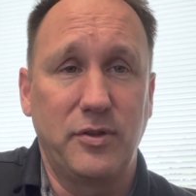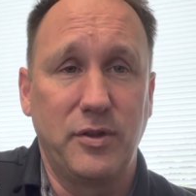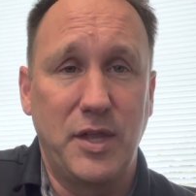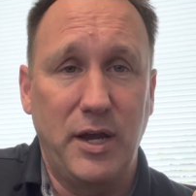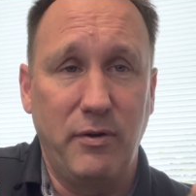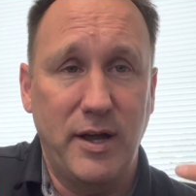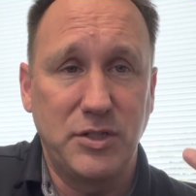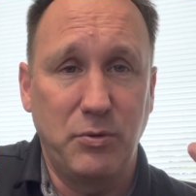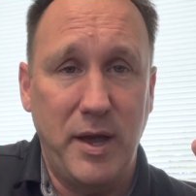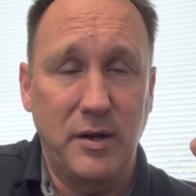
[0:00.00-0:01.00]
they
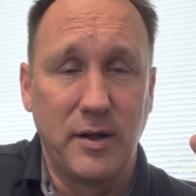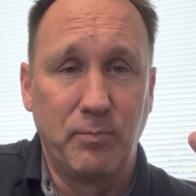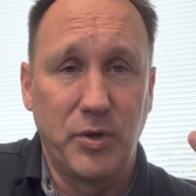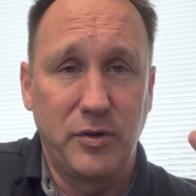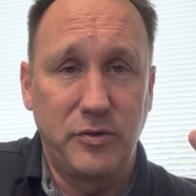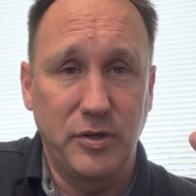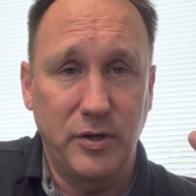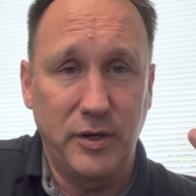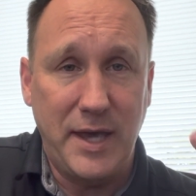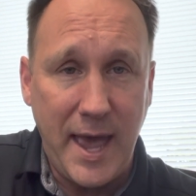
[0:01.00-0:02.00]
graduate
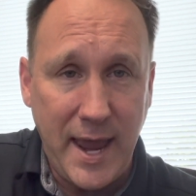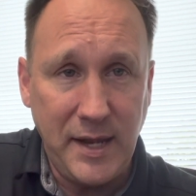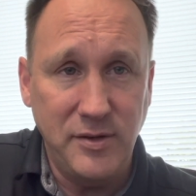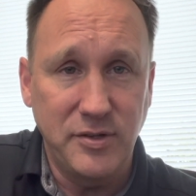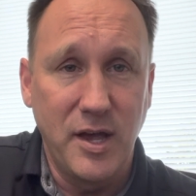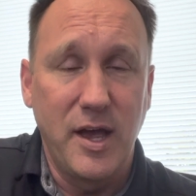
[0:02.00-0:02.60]
to canes,